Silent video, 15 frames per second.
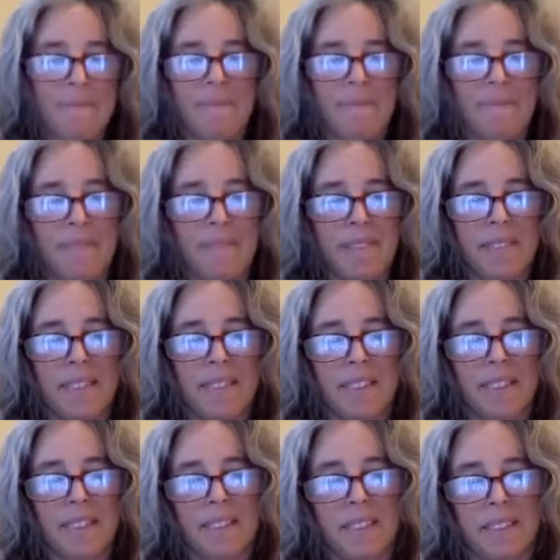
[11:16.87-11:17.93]

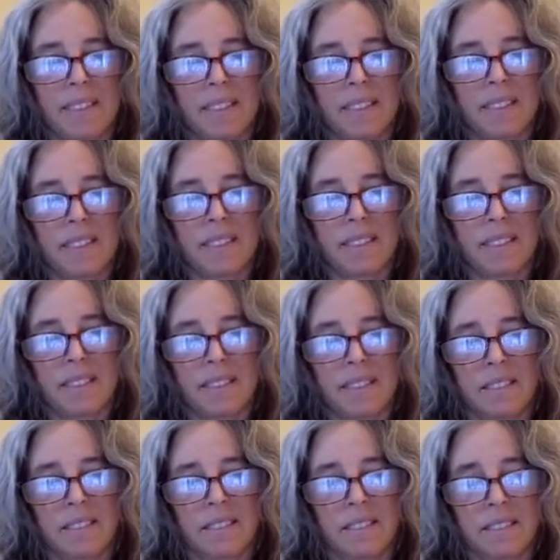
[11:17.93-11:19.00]

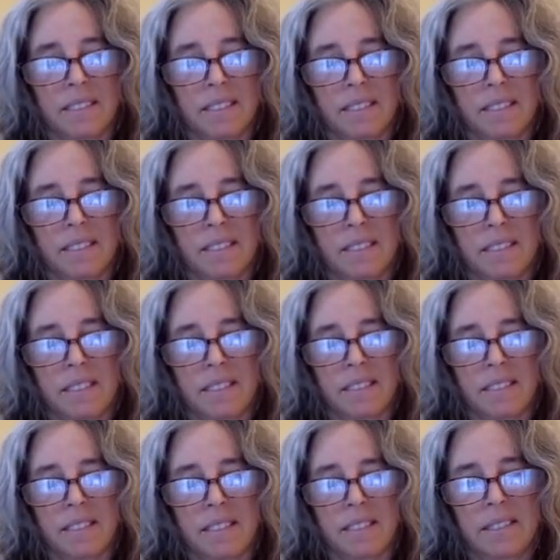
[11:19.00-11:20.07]

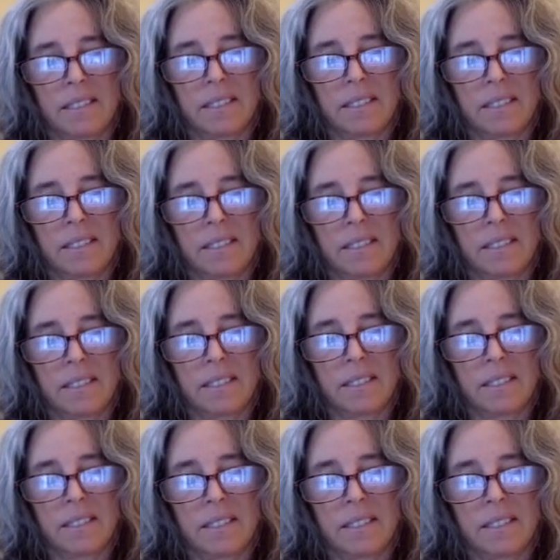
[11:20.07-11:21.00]
The person shown says nothing.